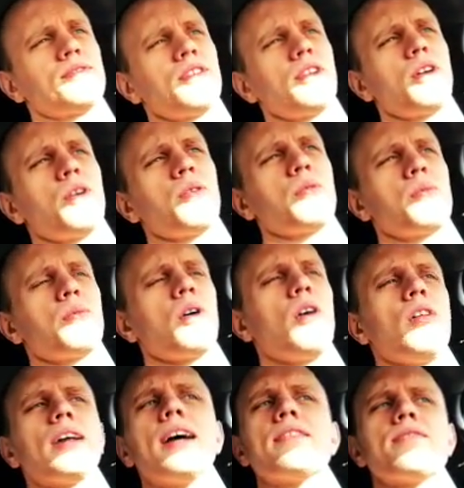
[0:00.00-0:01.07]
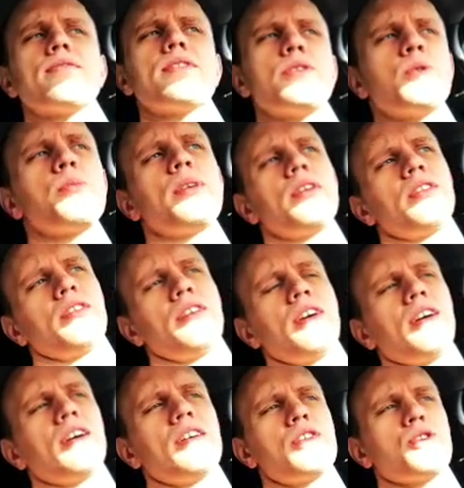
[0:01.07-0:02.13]
you know, all kinds of stupid
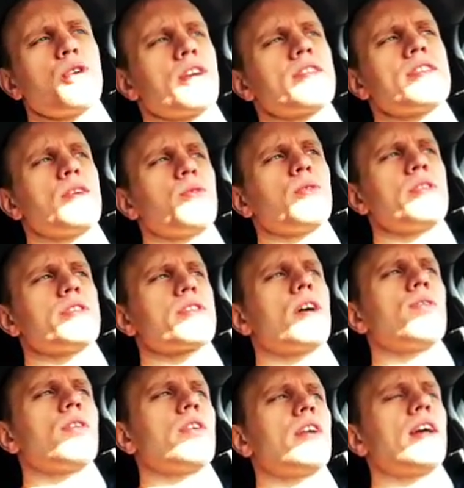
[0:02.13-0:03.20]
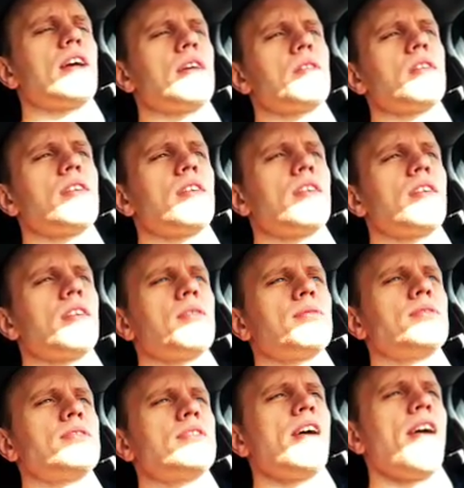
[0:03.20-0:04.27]
tricks that were discovered and
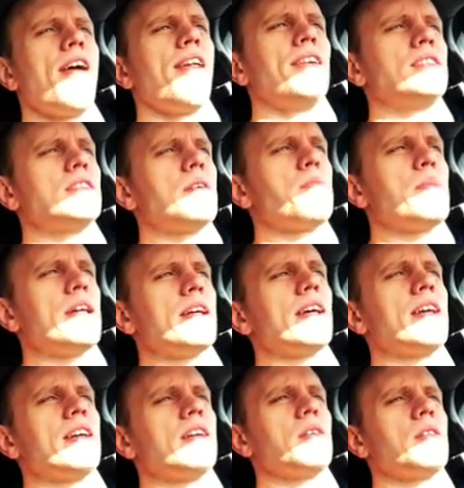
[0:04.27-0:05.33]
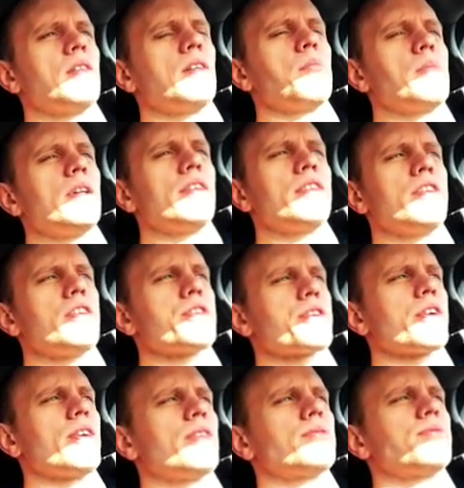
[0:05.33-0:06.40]
mitigated a million years
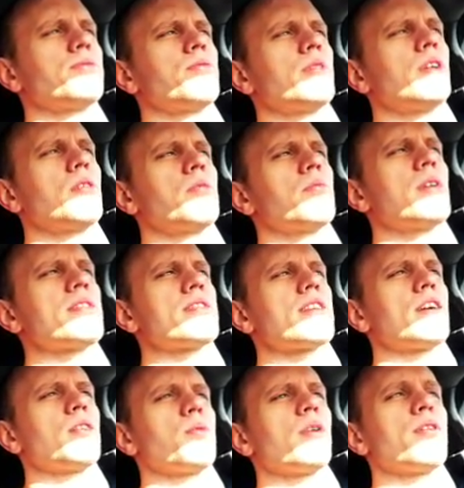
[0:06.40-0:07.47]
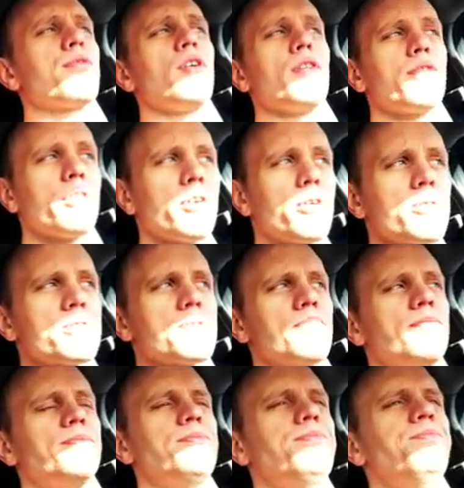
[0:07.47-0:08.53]
ago. We don't necessarily want to fall for those.
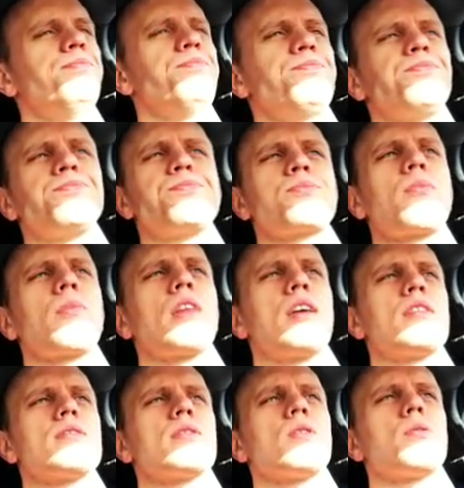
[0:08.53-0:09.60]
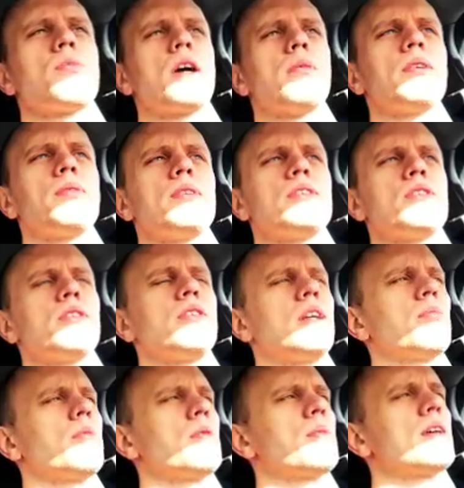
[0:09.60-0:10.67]
So probably we should
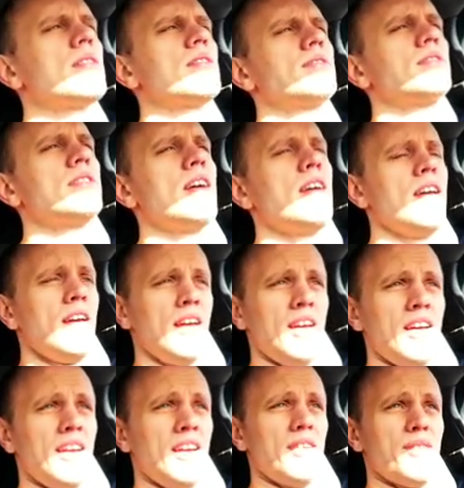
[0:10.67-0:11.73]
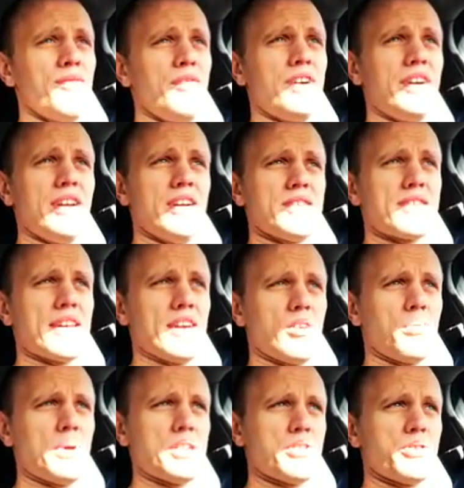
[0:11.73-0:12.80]
implement various
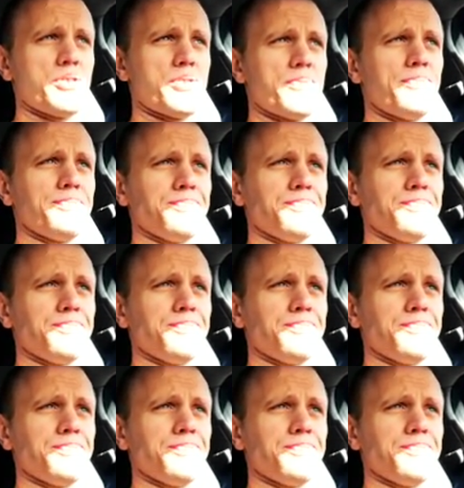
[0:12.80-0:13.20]
countermeasures.